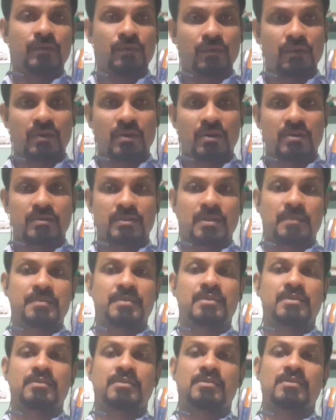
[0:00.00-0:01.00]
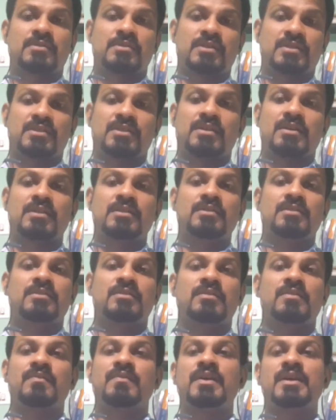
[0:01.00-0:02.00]
4 concepts, such are
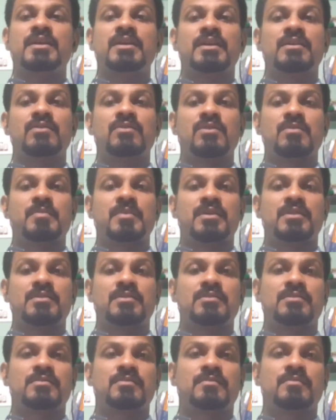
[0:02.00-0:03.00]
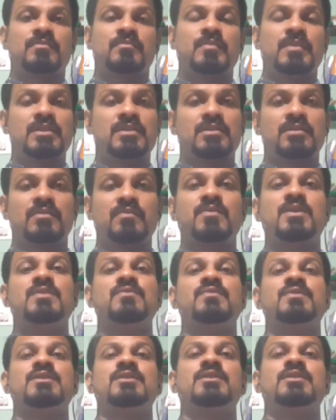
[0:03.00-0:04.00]
why economics, means why
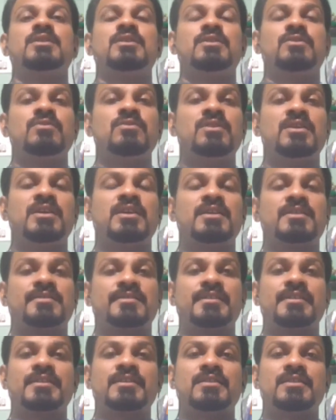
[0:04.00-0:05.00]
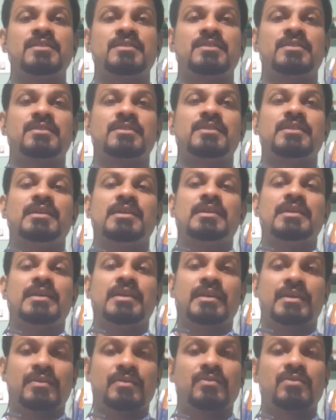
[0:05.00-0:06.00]
we need to study this
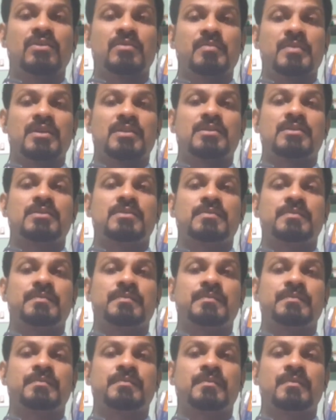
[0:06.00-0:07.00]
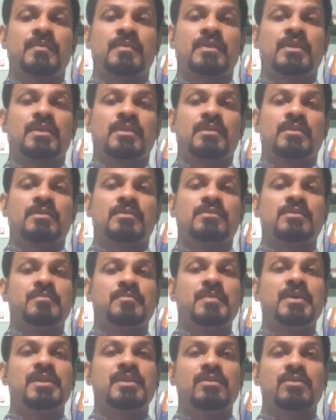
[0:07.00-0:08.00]
economics, the
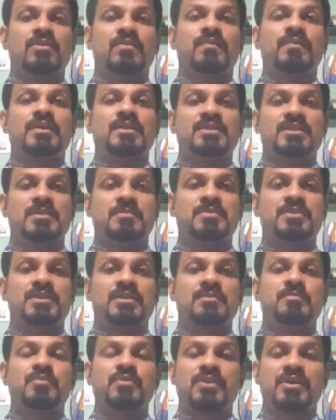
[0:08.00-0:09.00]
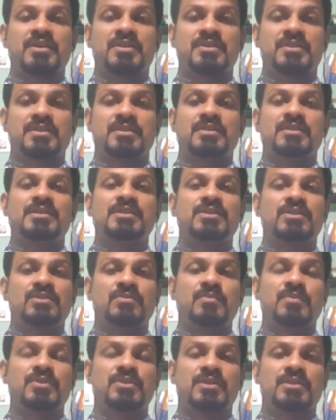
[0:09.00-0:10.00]
meaning of consumption, production,
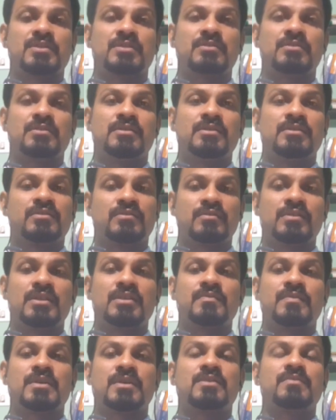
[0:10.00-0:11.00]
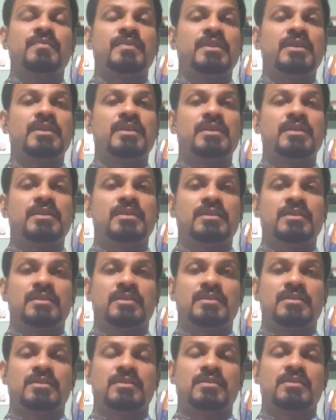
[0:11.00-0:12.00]
distribution. So that is what we learn in
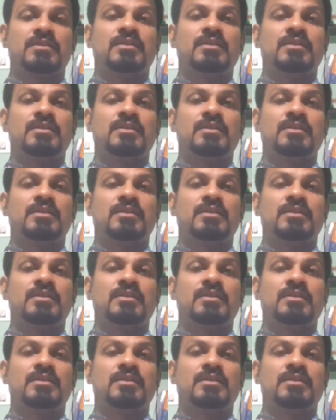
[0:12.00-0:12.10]
this